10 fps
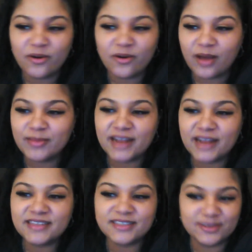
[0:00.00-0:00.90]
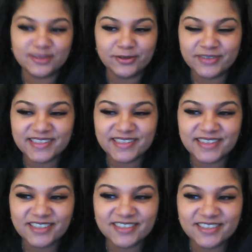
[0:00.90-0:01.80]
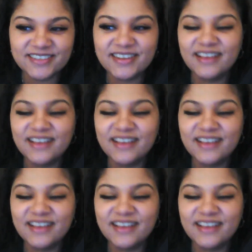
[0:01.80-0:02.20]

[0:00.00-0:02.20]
I mean, I did this tutoring session